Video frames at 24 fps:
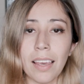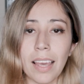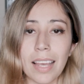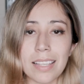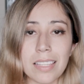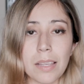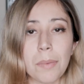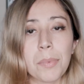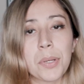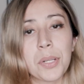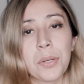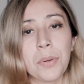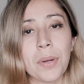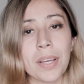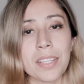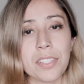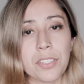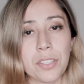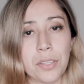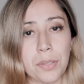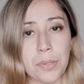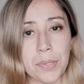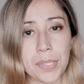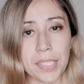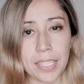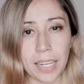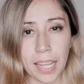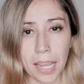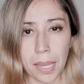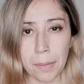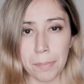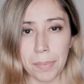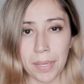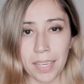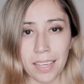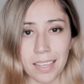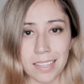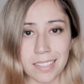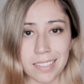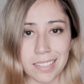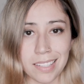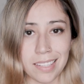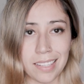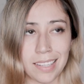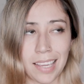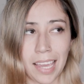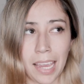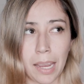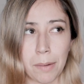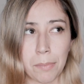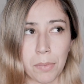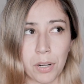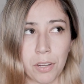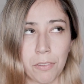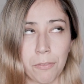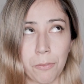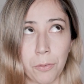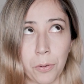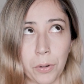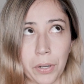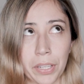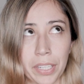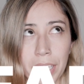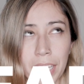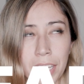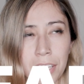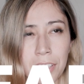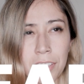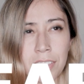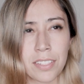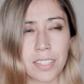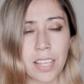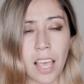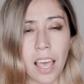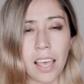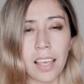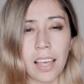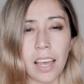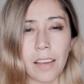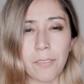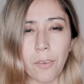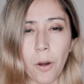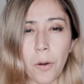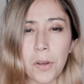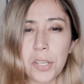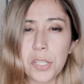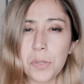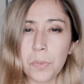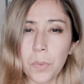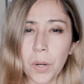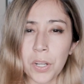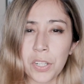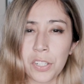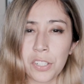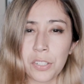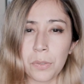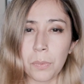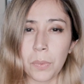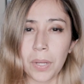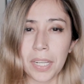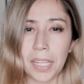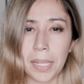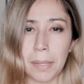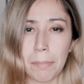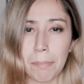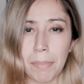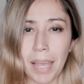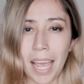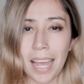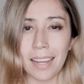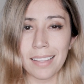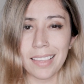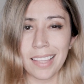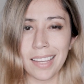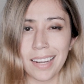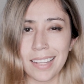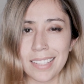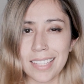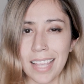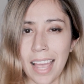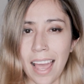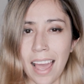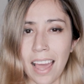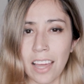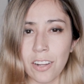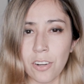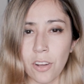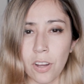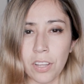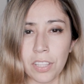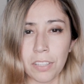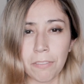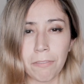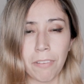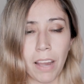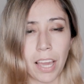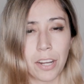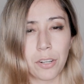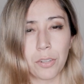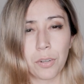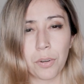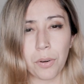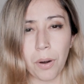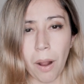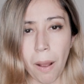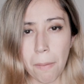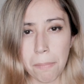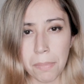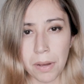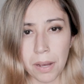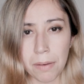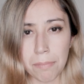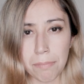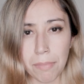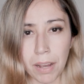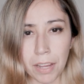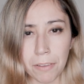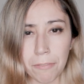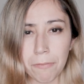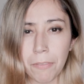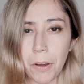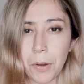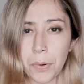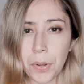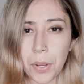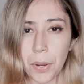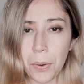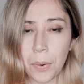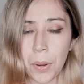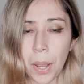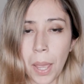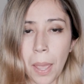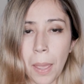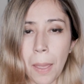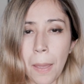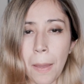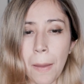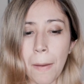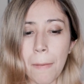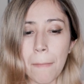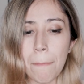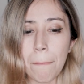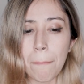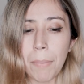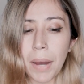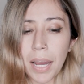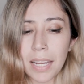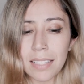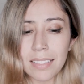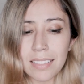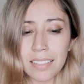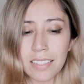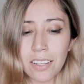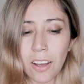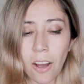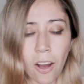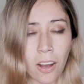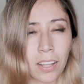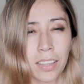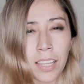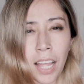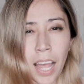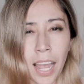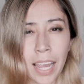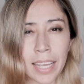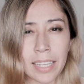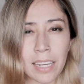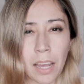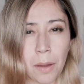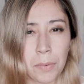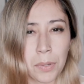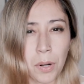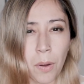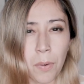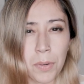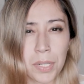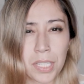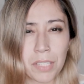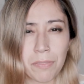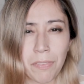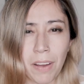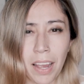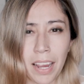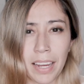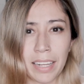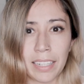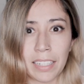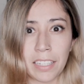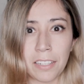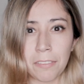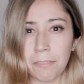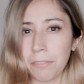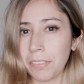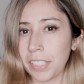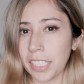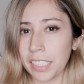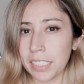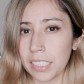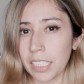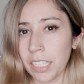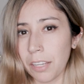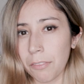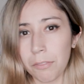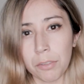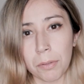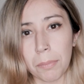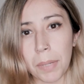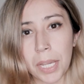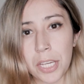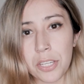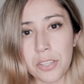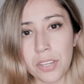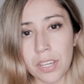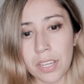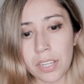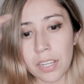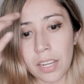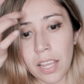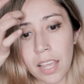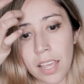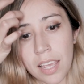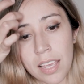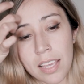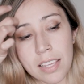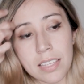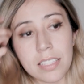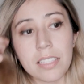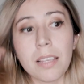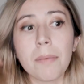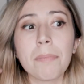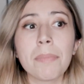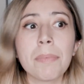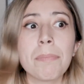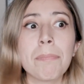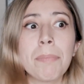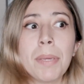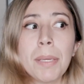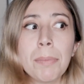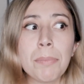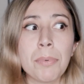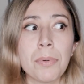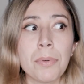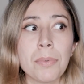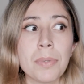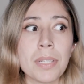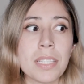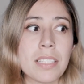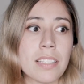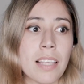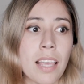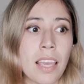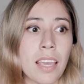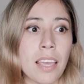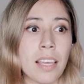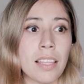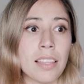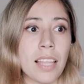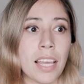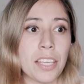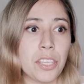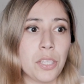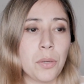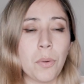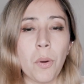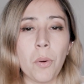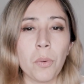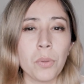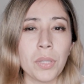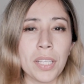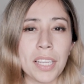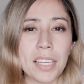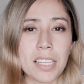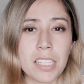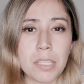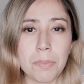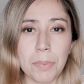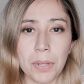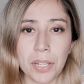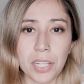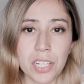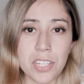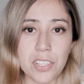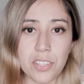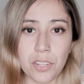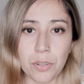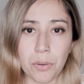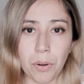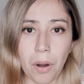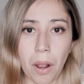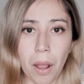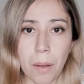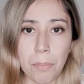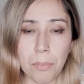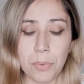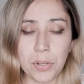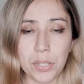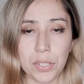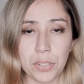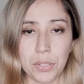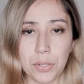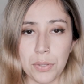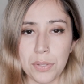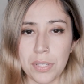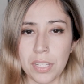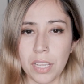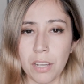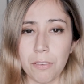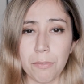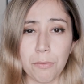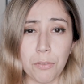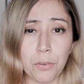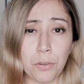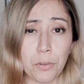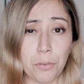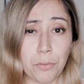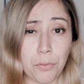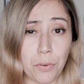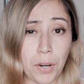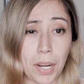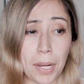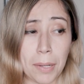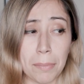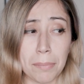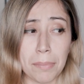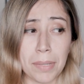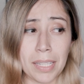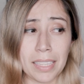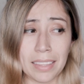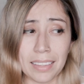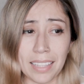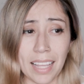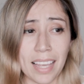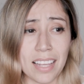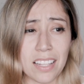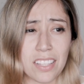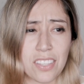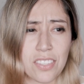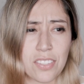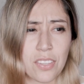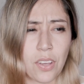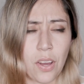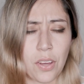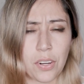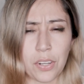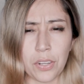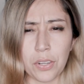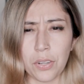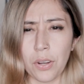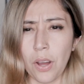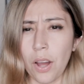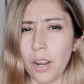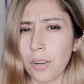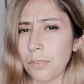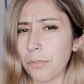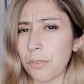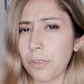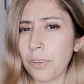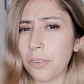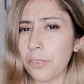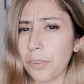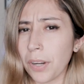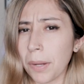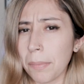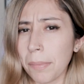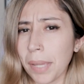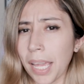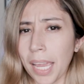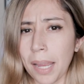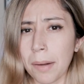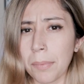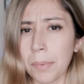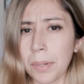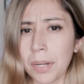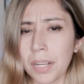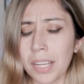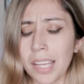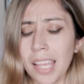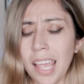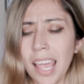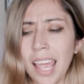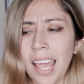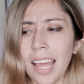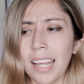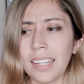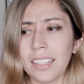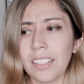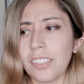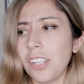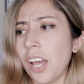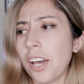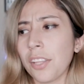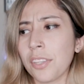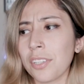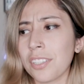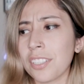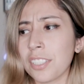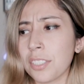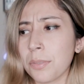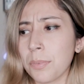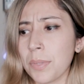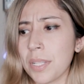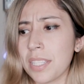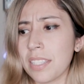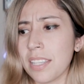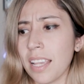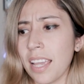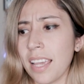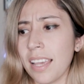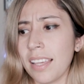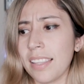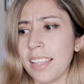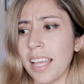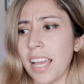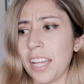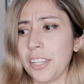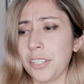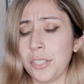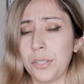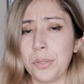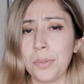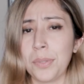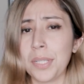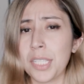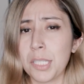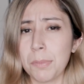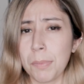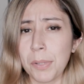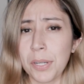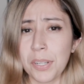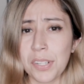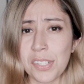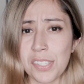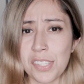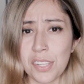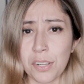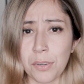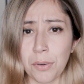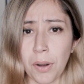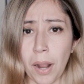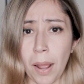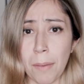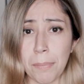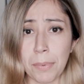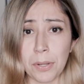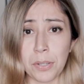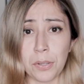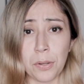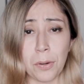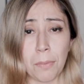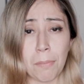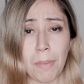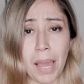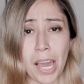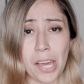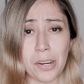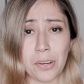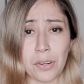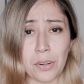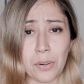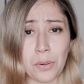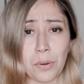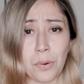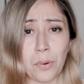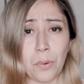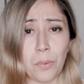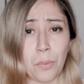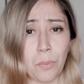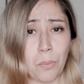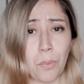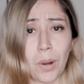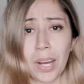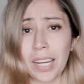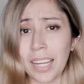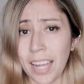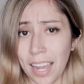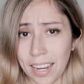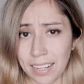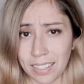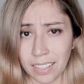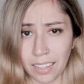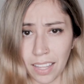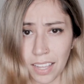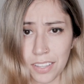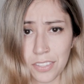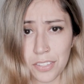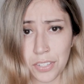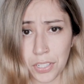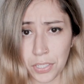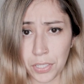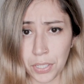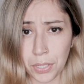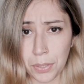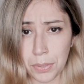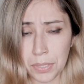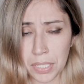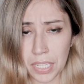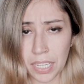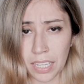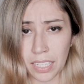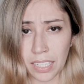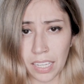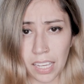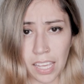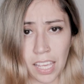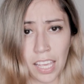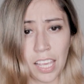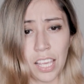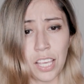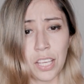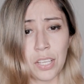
As someone who has used an APS-C camera for years, I've always wondered what impact that has had on the final crop of my photo, but online, I would always find conflicting information. Some people would say that you only experience a crop when you're using a full frame lens on a non full frame camera, and then others would say that you experience a crop no matter what kind of lens you're using.